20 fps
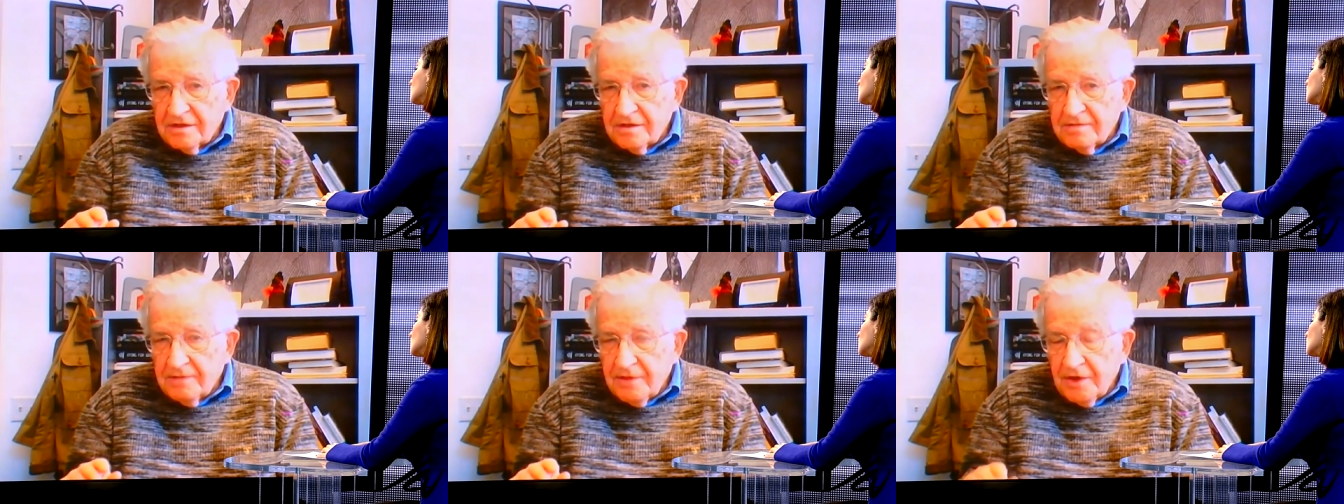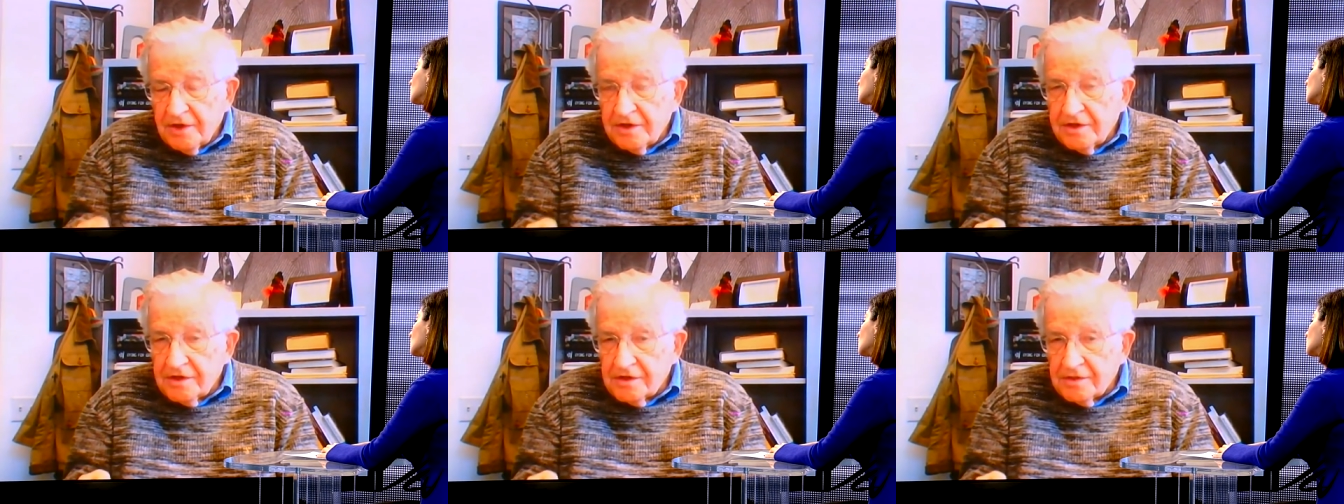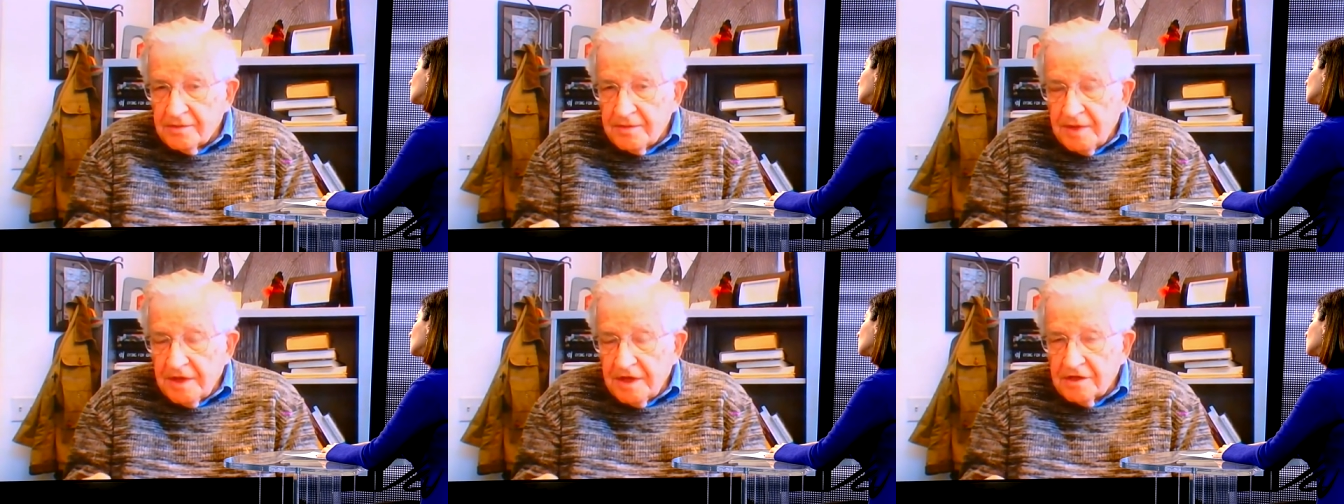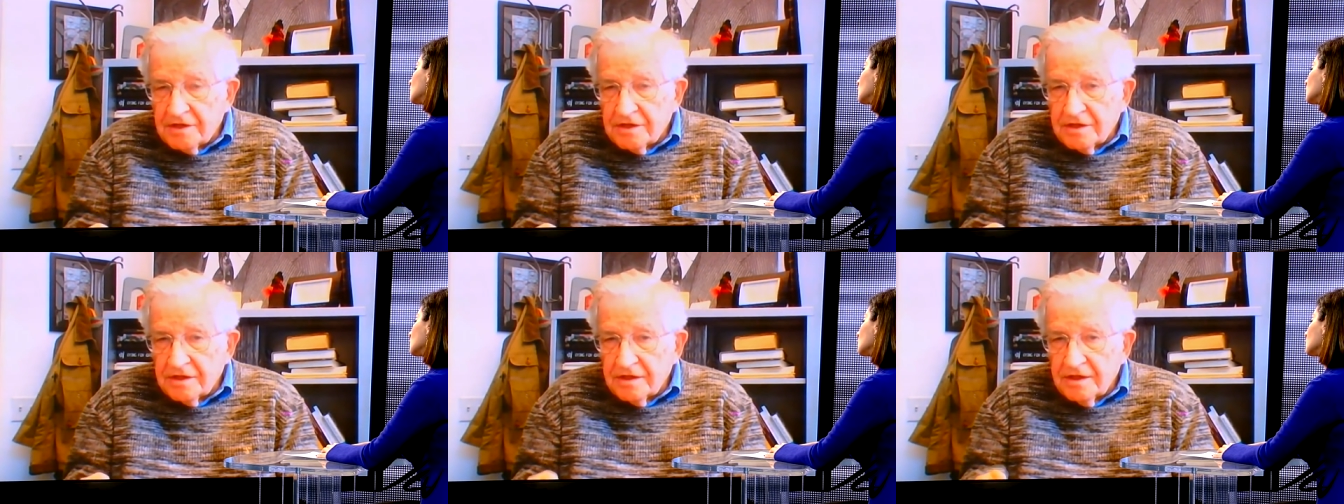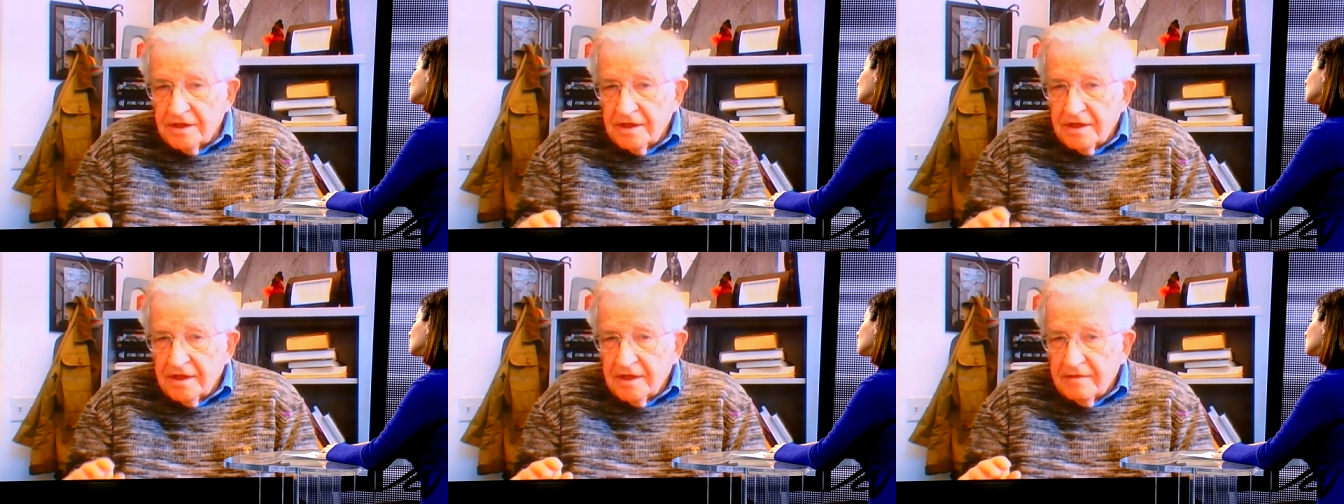participation
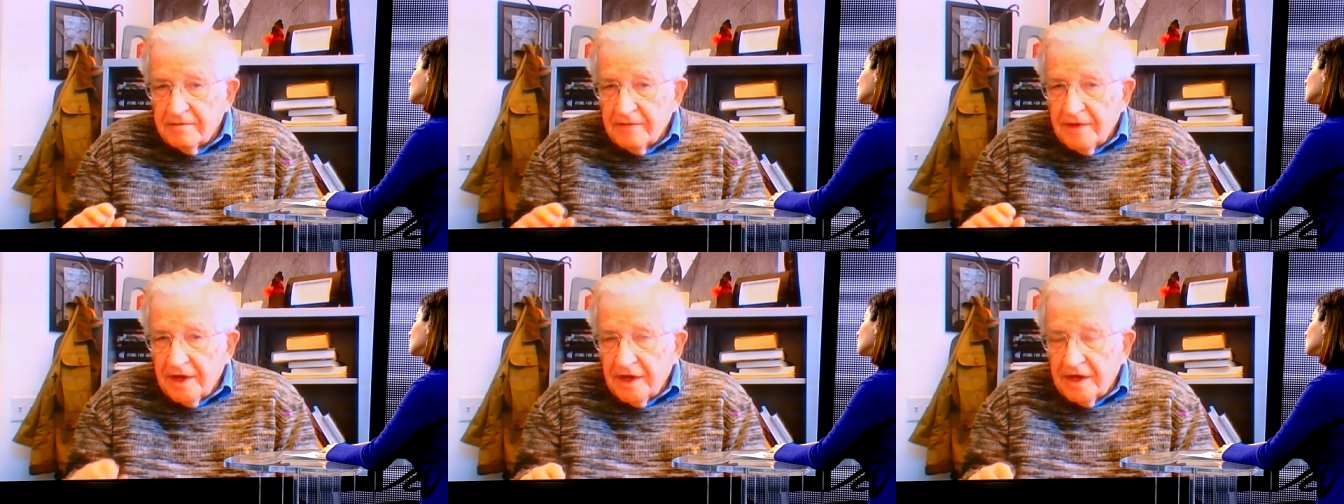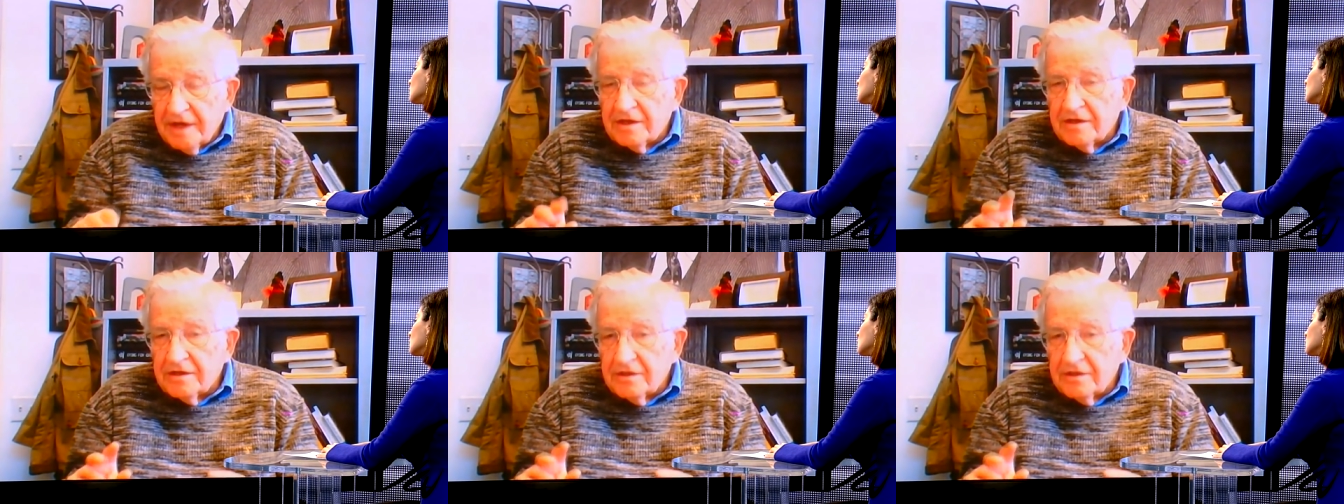by